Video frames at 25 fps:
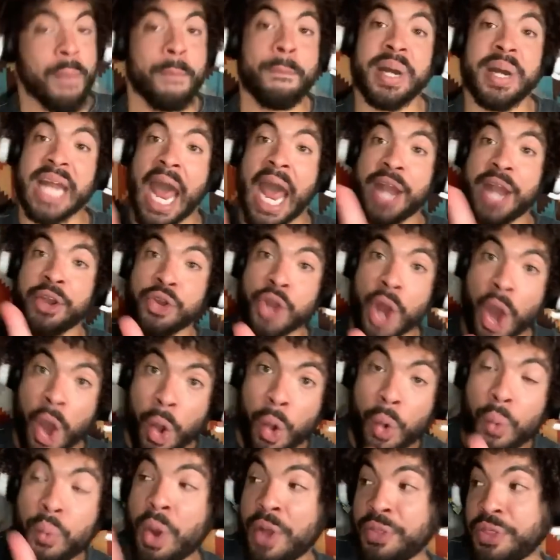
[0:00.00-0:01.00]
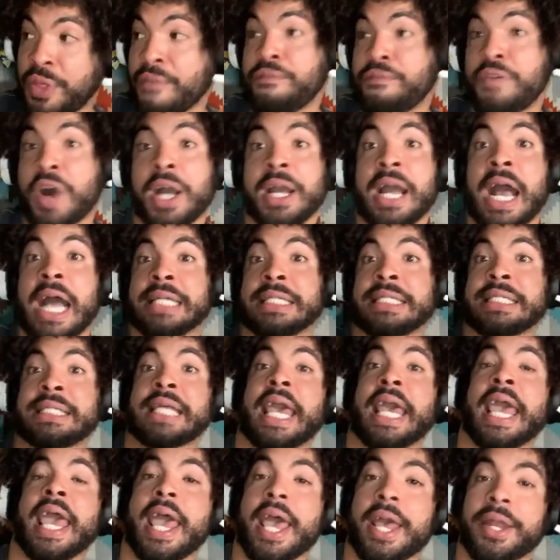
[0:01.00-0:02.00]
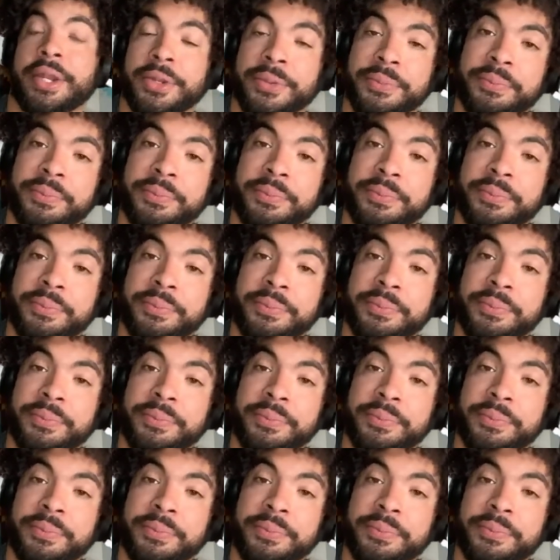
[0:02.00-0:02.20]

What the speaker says: but I know what the fuck I said.